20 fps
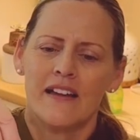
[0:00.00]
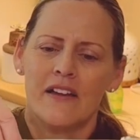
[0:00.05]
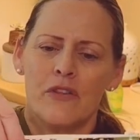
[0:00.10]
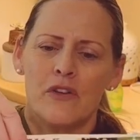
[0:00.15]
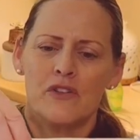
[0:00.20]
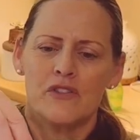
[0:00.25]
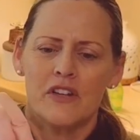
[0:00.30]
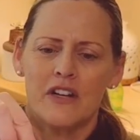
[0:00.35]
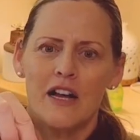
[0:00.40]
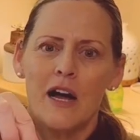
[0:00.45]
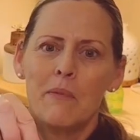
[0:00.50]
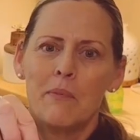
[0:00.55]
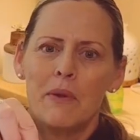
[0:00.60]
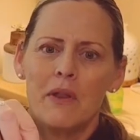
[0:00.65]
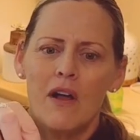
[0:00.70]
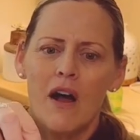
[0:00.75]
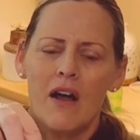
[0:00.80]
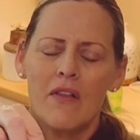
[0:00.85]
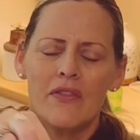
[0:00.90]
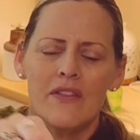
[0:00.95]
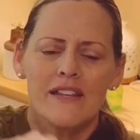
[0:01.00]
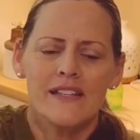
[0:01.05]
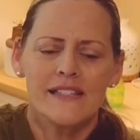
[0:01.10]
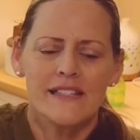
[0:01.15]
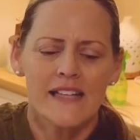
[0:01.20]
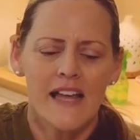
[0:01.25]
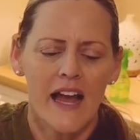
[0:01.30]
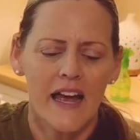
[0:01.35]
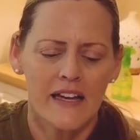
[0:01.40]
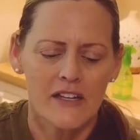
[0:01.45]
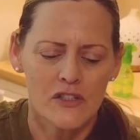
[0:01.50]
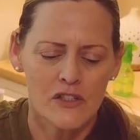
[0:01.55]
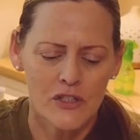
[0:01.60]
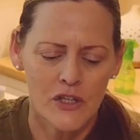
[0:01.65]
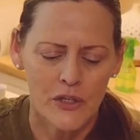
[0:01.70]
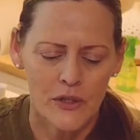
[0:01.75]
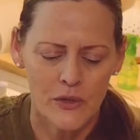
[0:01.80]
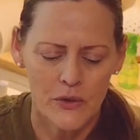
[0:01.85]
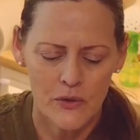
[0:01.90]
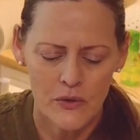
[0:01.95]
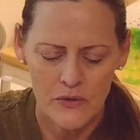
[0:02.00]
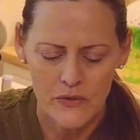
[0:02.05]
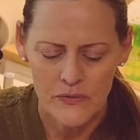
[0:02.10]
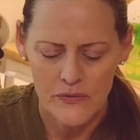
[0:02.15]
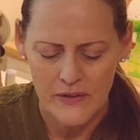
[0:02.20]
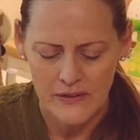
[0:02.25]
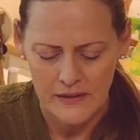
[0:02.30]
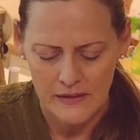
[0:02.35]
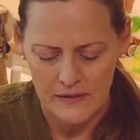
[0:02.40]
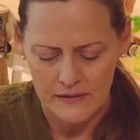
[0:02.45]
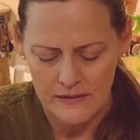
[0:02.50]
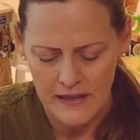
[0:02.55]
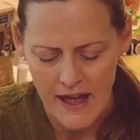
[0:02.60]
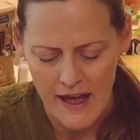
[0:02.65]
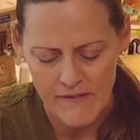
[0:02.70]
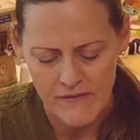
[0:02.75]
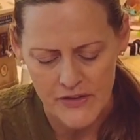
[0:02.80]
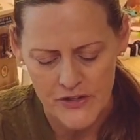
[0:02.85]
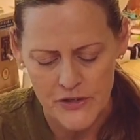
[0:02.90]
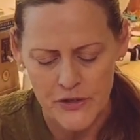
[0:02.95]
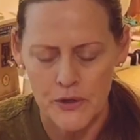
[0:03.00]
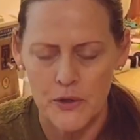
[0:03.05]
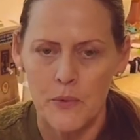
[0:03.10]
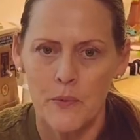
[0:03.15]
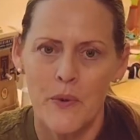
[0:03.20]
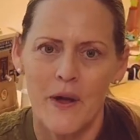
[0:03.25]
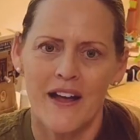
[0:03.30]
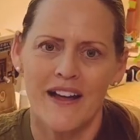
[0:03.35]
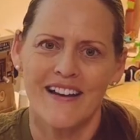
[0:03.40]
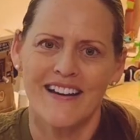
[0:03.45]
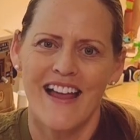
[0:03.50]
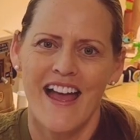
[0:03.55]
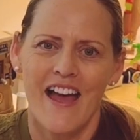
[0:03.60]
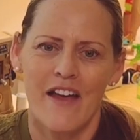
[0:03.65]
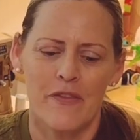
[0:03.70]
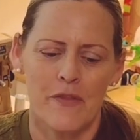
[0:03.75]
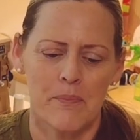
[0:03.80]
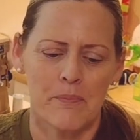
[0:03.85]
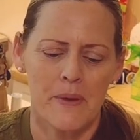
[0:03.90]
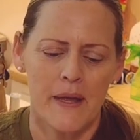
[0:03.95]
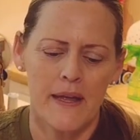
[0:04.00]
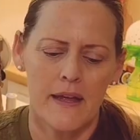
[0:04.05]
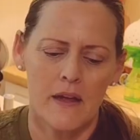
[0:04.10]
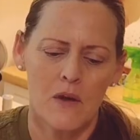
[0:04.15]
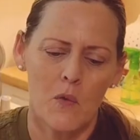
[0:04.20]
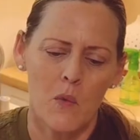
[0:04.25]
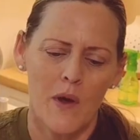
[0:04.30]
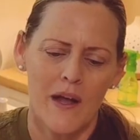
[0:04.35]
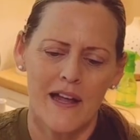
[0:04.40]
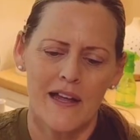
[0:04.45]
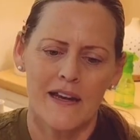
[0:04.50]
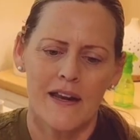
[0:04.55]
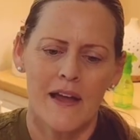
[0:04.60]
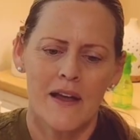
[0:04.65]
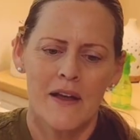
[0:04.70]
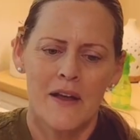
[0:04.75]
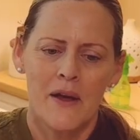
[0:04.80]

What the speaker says: There's a couple on this side too, the little lavender one and the pink one.